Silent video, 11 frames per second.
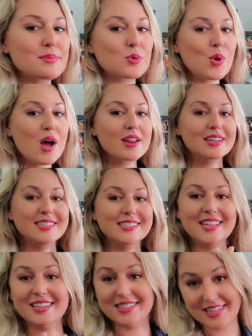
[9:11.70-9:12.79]
number 1 is
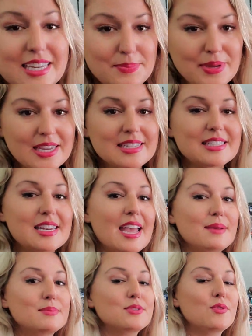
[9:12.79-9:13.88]
that DB is
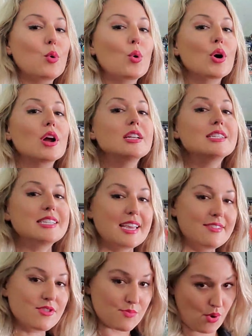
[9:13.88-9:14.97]
named for
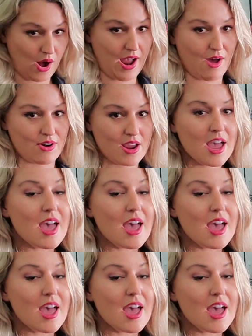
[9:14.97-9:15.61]
David Brown.